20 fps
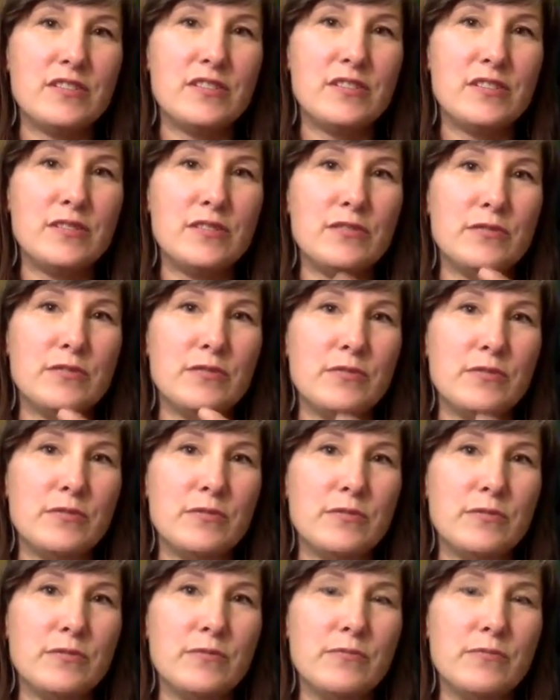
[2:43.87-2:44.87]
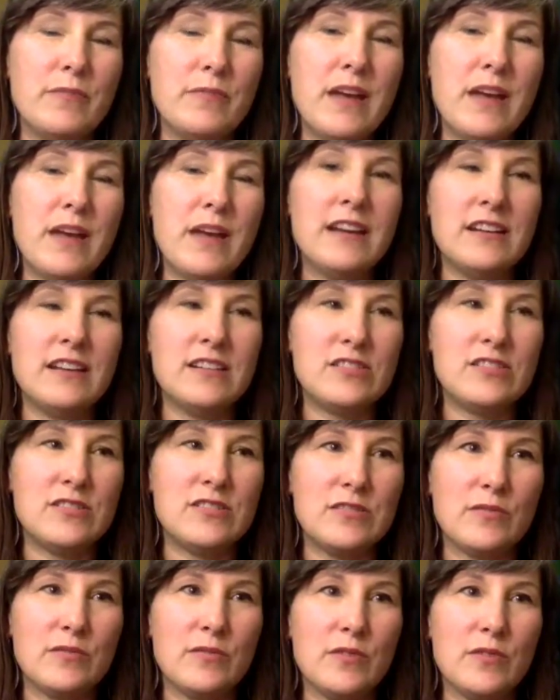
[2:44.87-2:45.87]
to
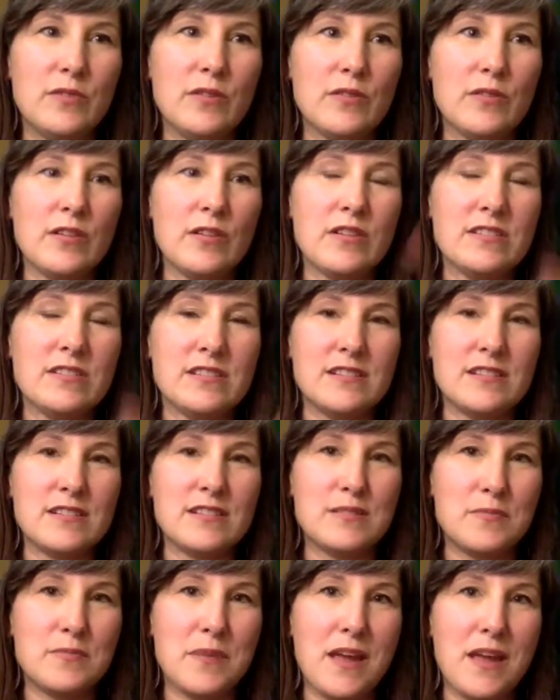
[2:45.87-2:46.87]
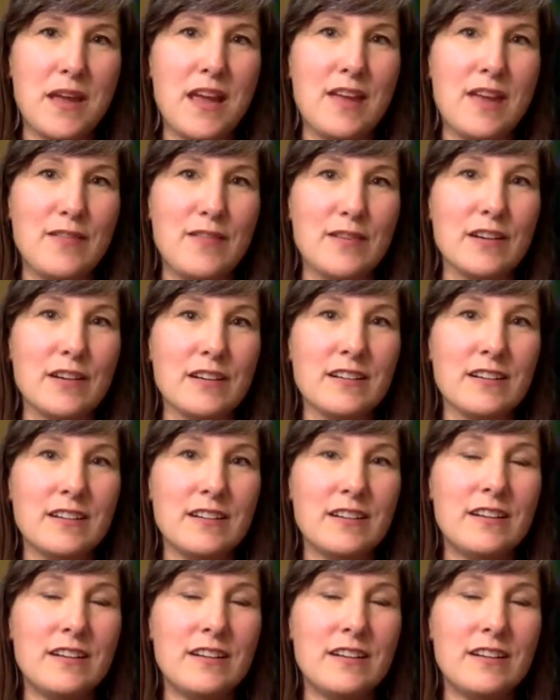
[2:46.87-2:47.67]
manage your narcissist behavior.